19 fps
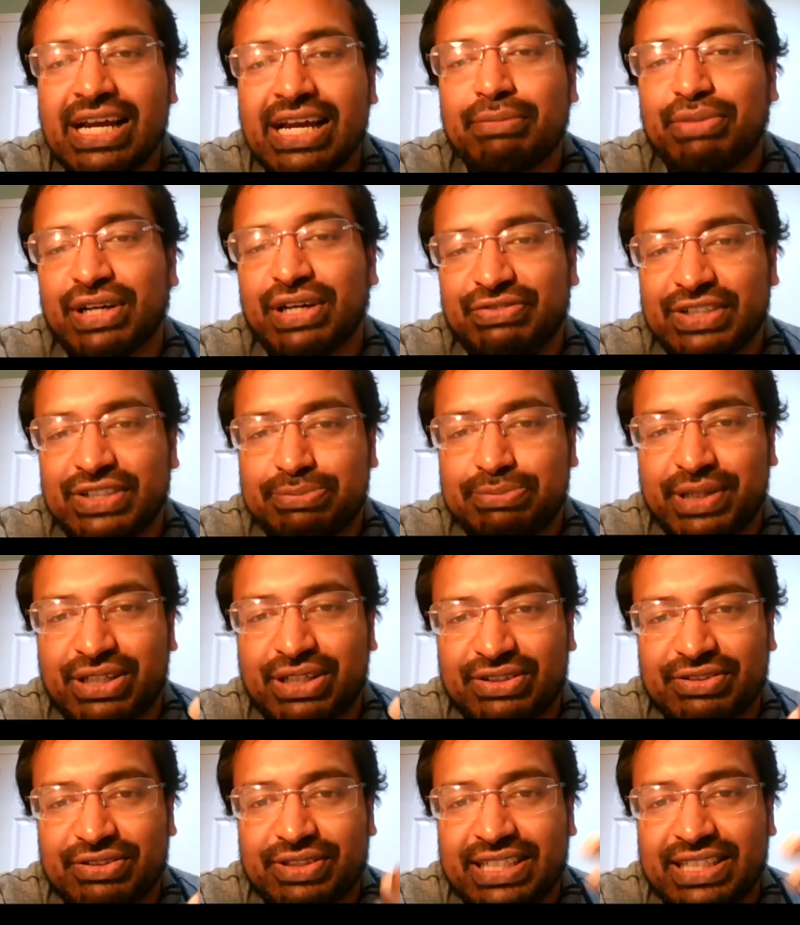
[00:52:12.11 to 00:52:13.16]
But if it's
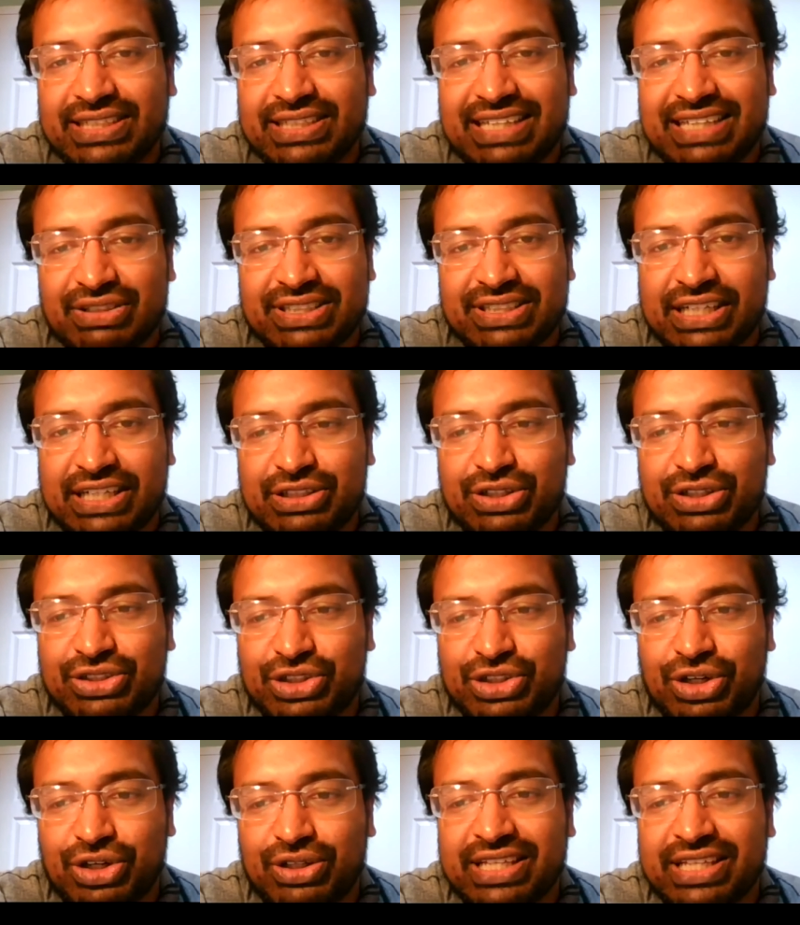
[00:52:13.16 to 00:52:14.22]
because of things outside your
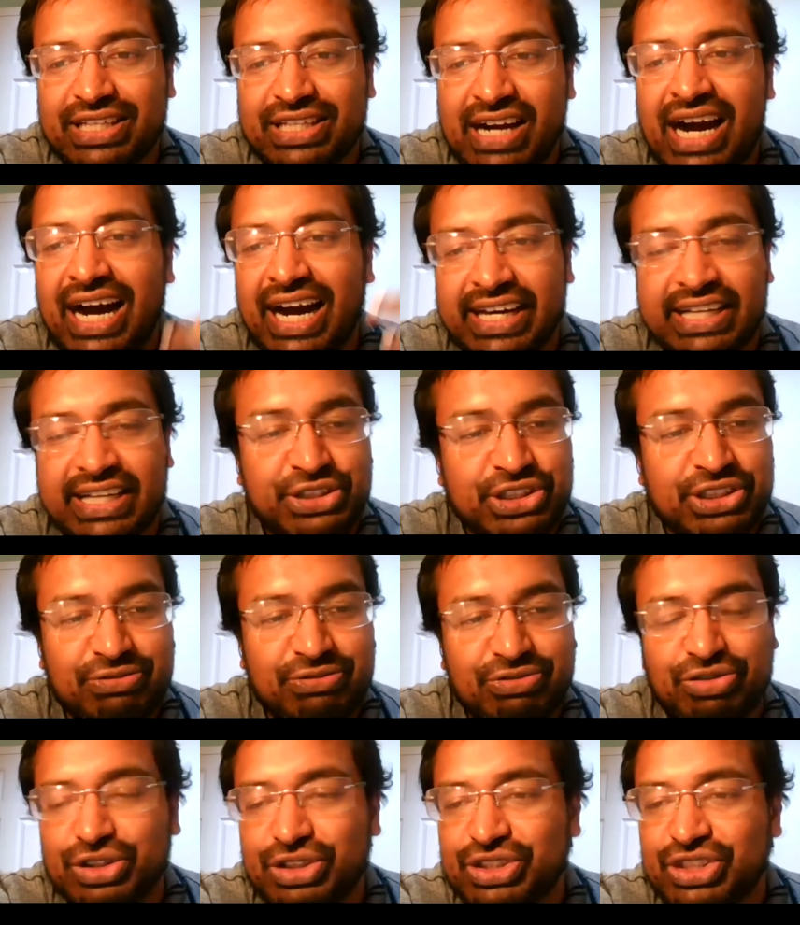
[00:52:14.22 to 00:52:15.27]
control, there are hardship
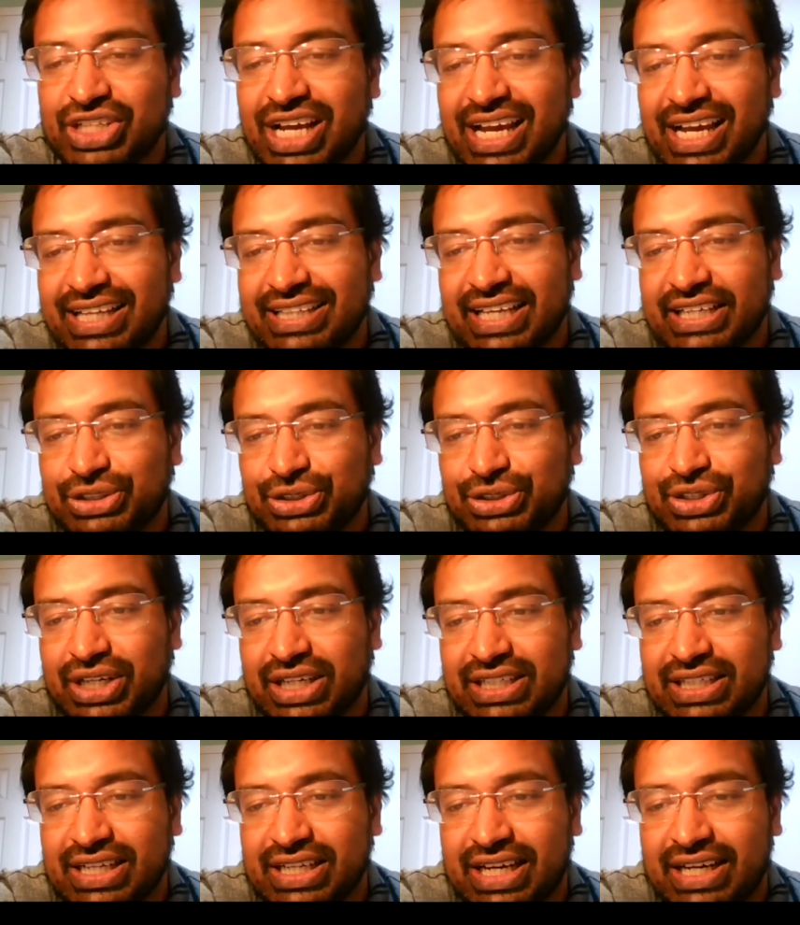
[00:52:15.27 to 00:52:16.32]
funds that you
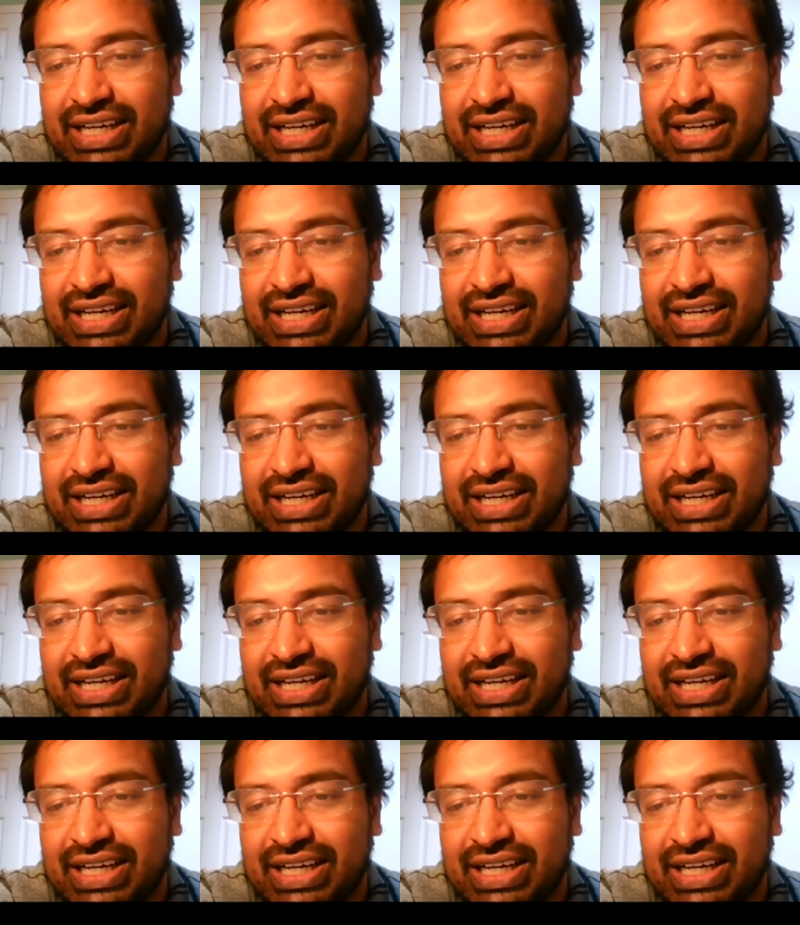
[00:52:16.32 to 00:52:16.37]
can